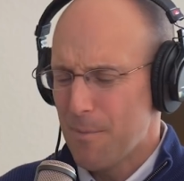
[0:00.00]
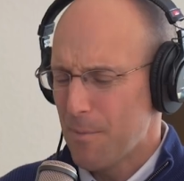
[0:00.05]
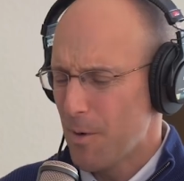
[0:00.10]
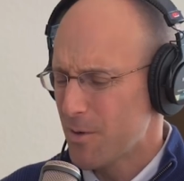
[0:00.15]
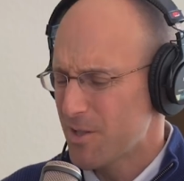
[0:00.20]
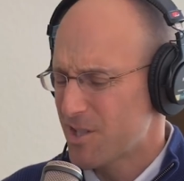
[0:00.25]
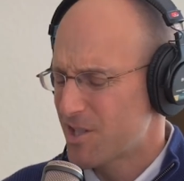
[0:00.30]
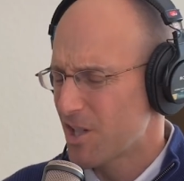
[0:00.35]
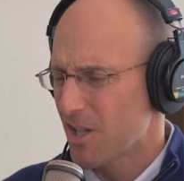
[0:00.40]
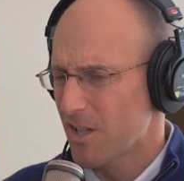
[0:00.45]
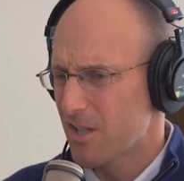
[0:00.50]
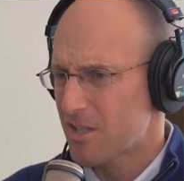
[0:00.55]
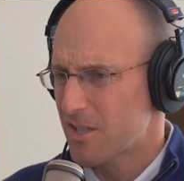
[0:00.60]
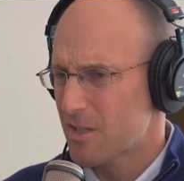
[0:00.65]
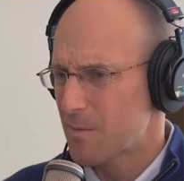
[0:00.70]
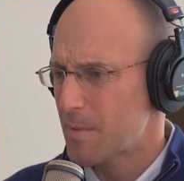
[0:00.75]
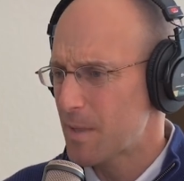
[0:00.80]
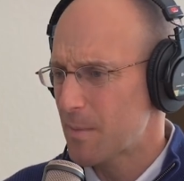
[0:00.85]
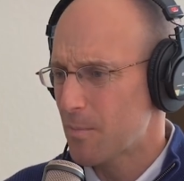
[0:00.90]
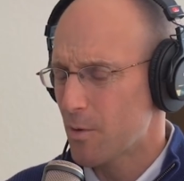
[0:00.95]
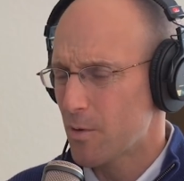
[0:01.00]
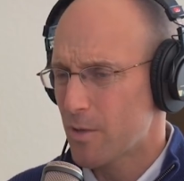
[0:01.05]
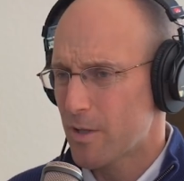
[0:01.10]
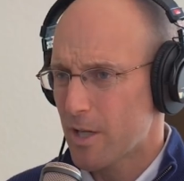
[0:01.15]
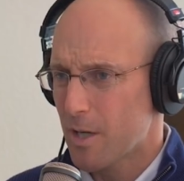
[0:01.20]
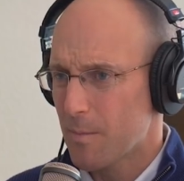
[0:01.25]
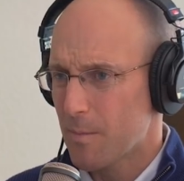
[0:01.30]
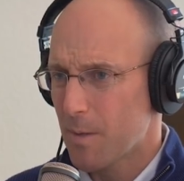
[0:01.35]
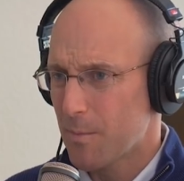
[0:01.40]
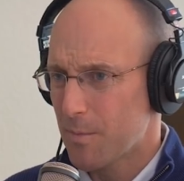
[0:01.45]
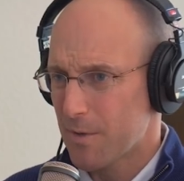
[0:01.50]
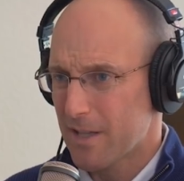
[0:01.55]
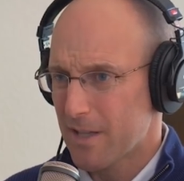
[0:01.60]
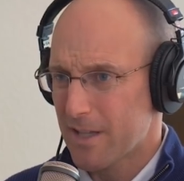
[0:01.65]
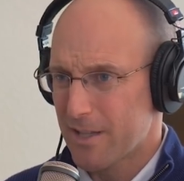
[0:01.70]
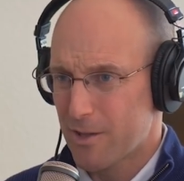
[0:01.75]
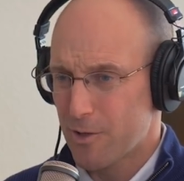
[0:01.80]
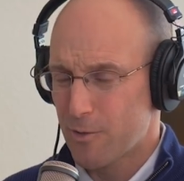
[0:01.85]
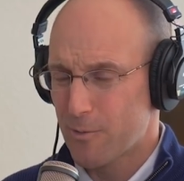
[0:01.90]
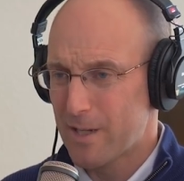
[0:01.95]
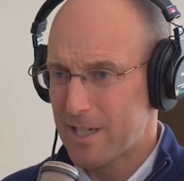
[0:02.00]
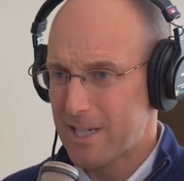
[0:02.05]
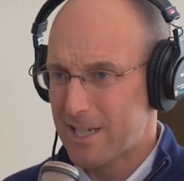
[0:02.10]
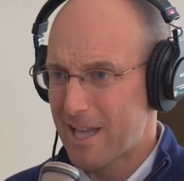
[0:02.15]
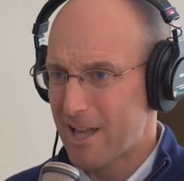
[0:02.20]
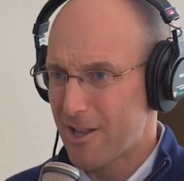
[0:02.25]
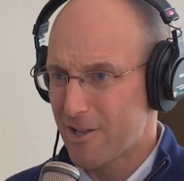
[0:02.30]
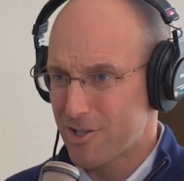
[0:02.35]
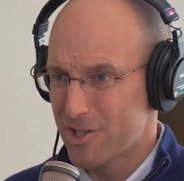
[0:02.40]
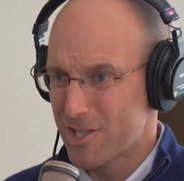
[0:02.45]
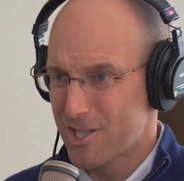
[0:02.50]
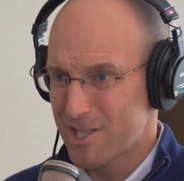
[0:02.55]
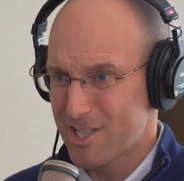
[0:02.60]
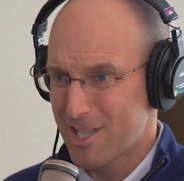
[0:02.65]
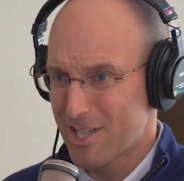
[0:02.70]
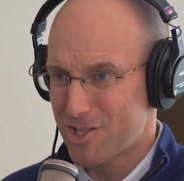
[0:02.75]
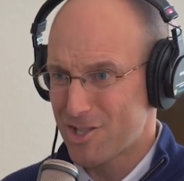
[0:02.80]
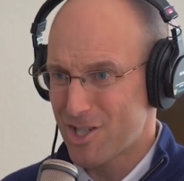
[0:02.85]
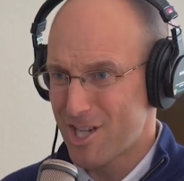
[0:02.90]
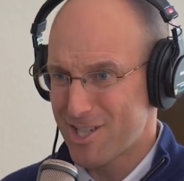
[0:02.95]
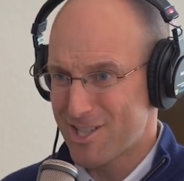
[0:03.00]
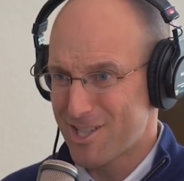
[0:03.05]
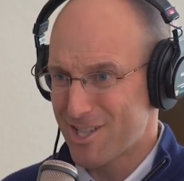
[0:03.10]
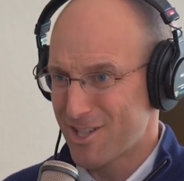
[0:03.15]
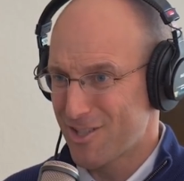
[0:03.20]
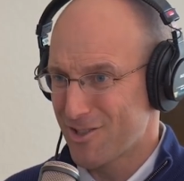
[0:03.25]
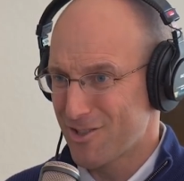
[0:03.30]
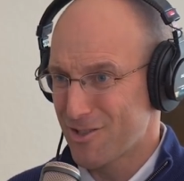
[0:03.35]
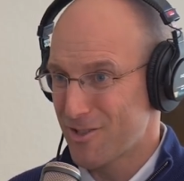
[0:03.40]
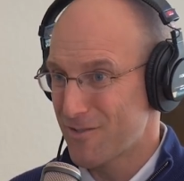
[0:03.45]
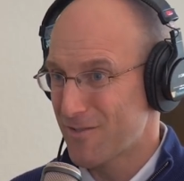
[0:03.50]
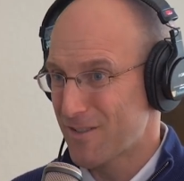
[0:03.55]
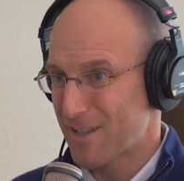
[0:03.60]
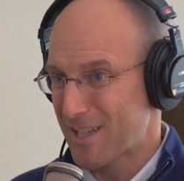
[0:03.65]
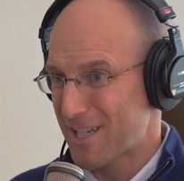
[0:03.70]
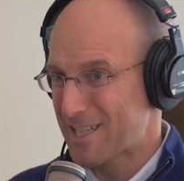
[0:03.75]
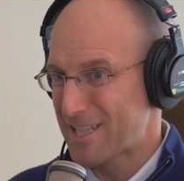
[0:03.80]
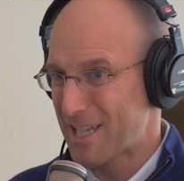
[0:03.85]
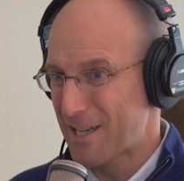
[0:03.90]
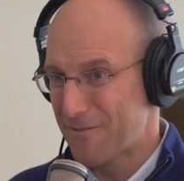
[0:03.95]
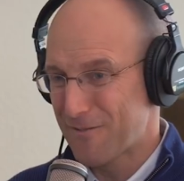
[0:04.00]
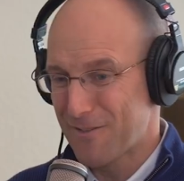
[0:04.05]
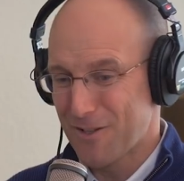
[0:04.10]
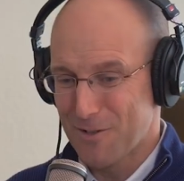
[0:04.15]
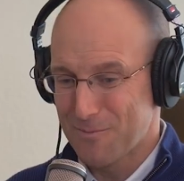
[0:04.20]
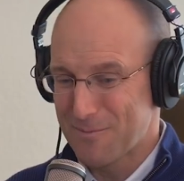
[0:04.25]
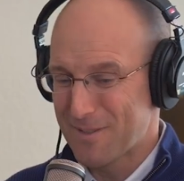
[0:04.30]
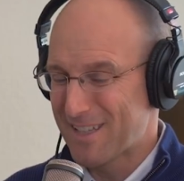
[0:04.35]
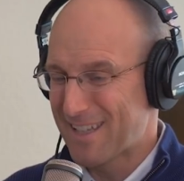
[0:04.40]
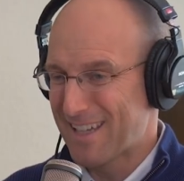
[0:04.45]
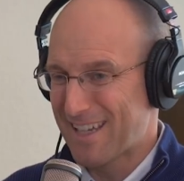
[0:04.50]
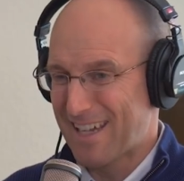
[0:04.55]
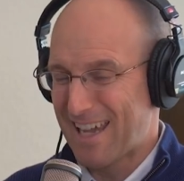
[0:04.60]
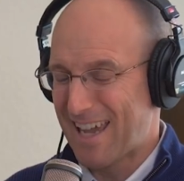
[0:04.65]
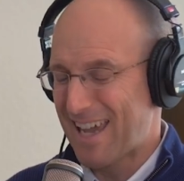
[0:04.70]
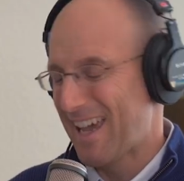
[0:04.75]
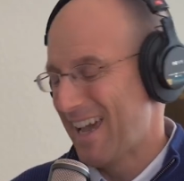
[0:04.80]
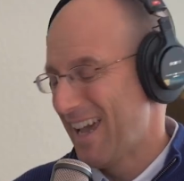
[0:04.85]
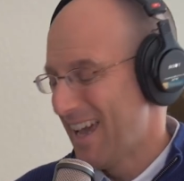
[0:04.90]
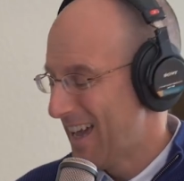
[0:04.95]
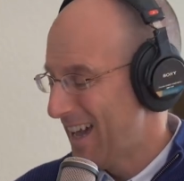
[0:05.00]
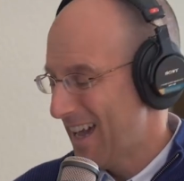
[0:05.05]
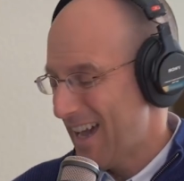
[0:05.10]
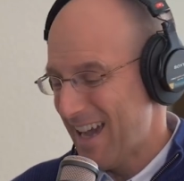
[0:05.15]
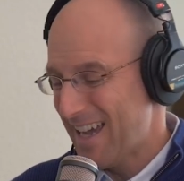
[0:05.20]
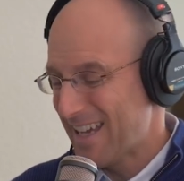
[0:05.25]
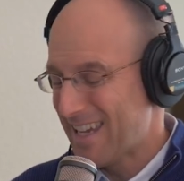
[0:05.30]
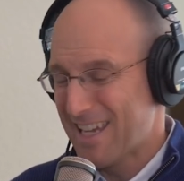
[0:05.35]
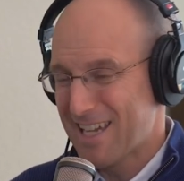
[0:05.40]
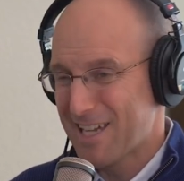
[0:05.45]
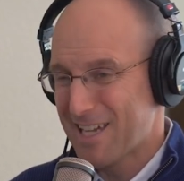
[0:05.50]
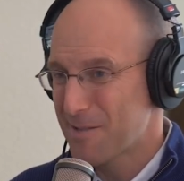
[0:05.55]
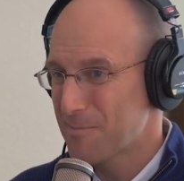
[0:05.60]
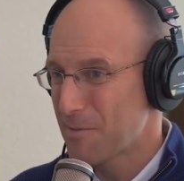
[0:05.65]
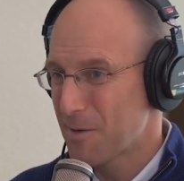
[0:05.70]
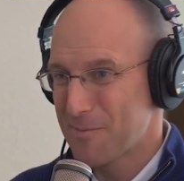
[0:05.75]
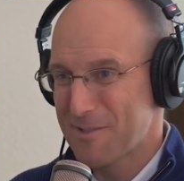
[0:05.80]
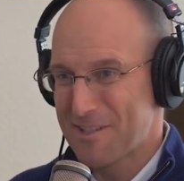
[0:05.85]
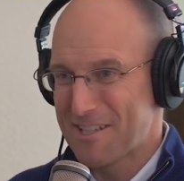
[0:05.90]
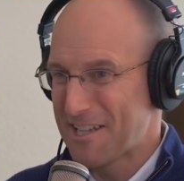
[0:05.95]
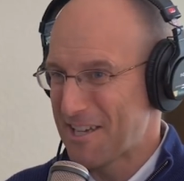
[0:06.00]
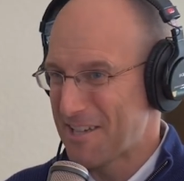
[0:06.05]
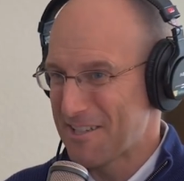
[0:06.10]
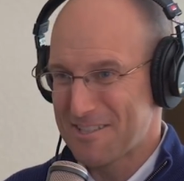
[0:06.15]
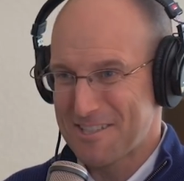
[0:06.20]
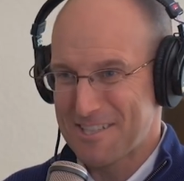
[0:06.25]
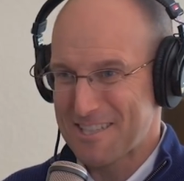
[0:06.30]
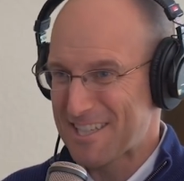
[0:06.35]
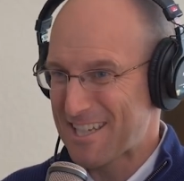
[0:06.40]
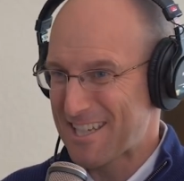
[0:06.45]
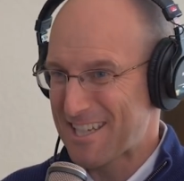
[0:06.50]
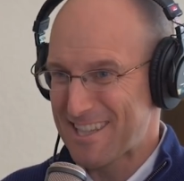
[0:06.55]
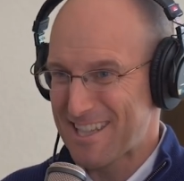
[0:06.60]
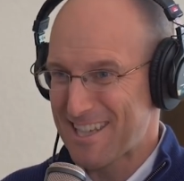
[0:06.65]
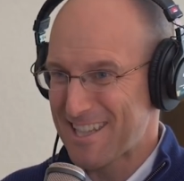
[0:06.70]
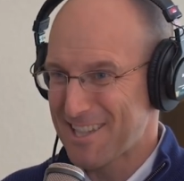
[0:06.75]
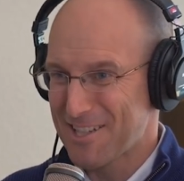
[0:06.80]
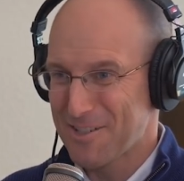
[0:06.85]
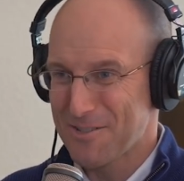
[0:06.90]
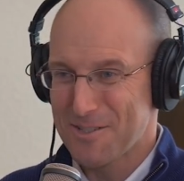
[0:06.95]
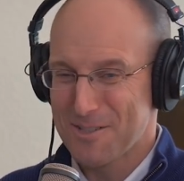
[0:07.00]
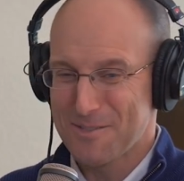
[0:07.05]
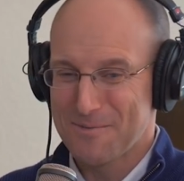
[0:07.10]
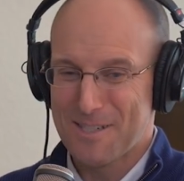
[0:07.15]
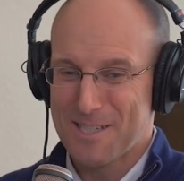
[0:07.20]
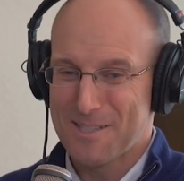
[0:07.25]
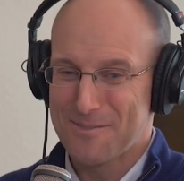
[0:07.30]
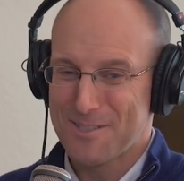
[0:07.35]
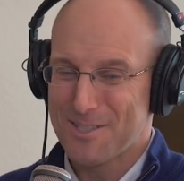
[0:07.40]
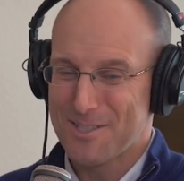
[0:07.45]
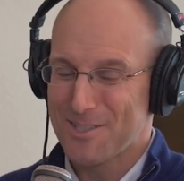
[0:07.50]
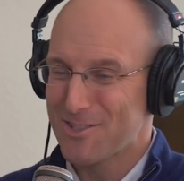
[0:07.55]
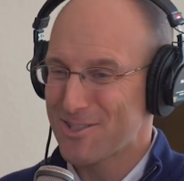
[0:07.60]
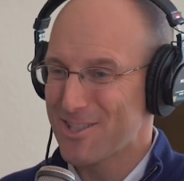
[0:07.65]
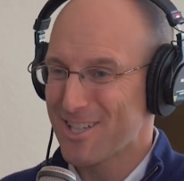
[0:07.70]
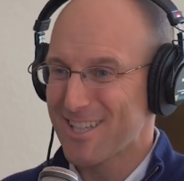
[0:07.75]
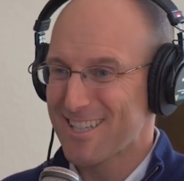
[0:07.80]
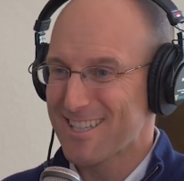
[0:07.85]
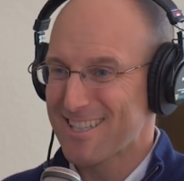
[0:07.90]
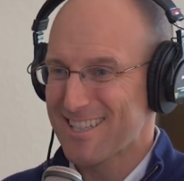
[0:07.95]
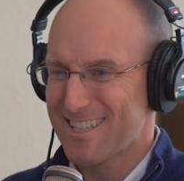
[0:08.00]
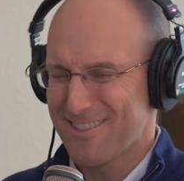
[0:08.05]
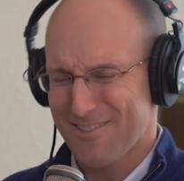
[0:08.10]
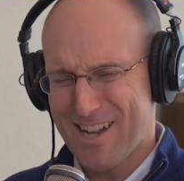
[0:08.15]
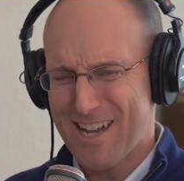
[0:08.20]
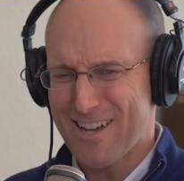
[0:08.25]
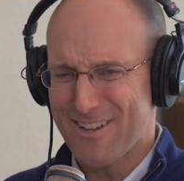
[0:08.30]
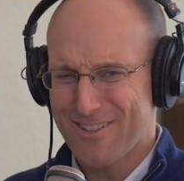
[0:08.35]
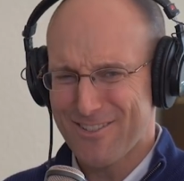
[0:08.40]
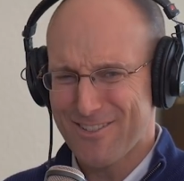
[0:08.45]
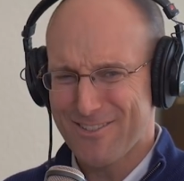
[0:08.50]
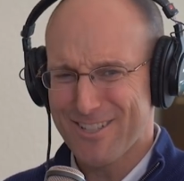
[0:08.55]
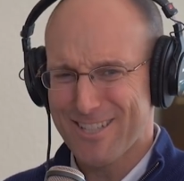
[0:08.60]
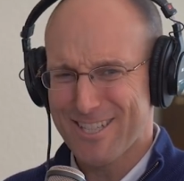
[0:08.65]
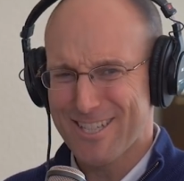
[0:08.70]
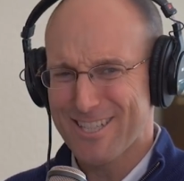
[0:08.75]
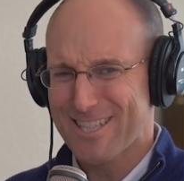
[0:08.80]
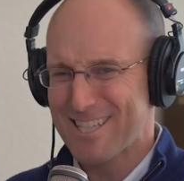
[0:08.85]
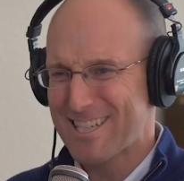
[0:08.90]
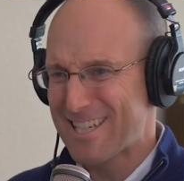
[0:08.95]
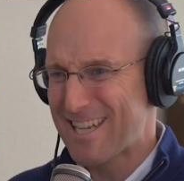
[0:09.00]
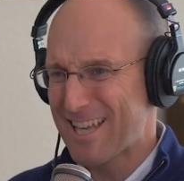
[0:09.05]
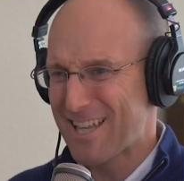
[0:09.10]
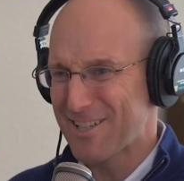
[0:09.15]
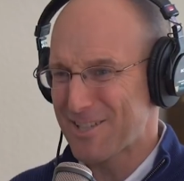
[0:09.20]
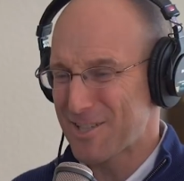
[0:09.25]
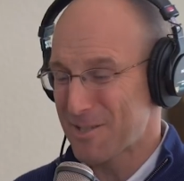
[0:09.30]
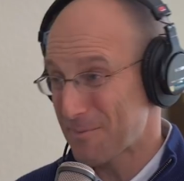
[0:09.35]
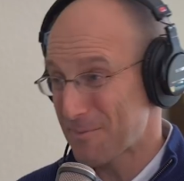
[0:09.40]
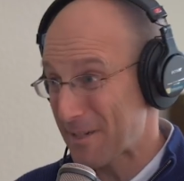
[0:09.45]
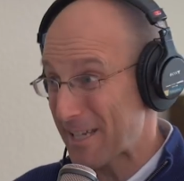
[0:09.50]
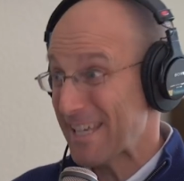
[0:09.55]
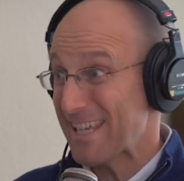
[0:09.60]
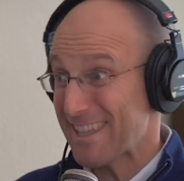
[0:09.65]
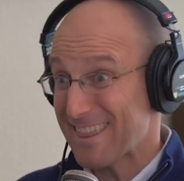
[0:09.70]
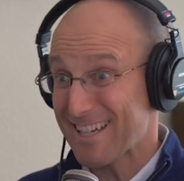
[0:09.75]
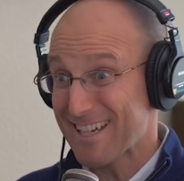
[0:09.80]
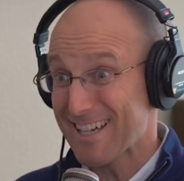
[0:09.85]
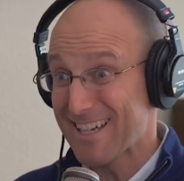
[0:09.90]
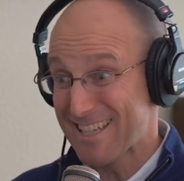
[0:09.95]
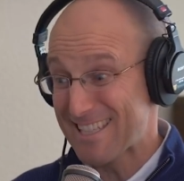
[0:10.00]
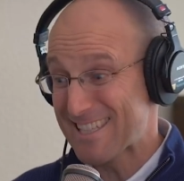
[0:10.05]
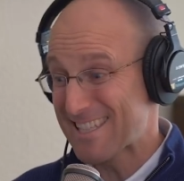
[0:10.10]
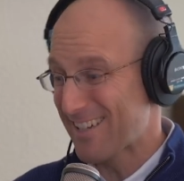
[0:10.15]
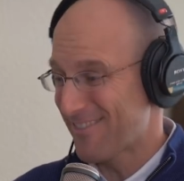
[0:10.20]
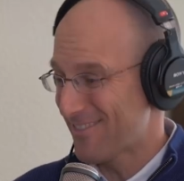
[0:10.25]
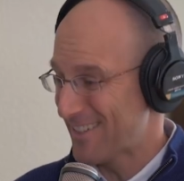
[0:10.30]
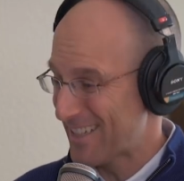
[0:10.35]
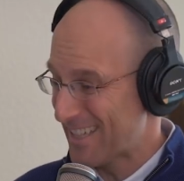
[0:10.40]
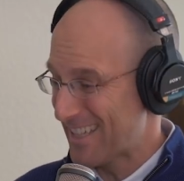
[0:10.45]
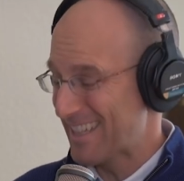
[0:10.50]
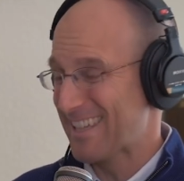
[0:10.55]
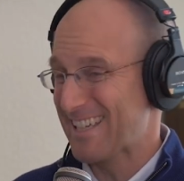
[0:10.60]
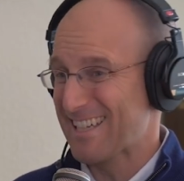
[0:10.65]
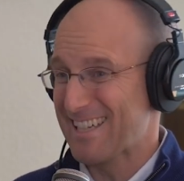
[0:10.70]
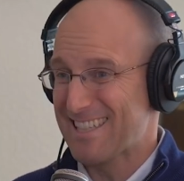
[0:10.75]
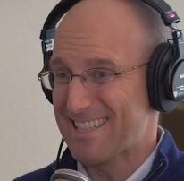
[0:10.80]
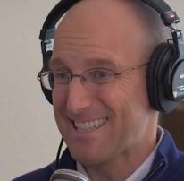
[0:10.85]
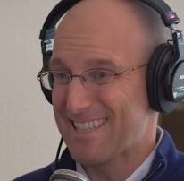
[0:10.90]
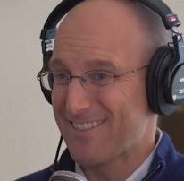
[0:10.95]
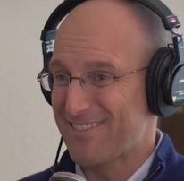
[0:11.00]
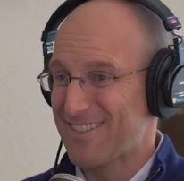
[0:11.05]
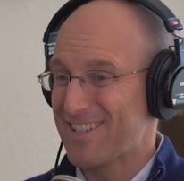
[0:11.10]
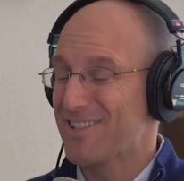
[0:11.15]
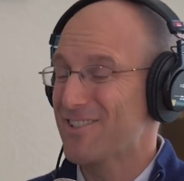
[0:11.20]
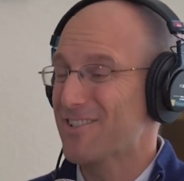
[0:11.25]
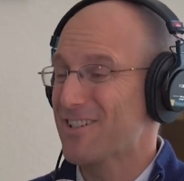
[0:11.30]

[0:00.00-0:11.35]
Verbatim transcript: I'm always jealous of people who can come up with like the great analogies, like Jason or even like Dave Feldman. Like I, I can't come up with analogies like that. That always makes me so jealous. That wow, they're really good at analogies. But I get the concept. I get the concept that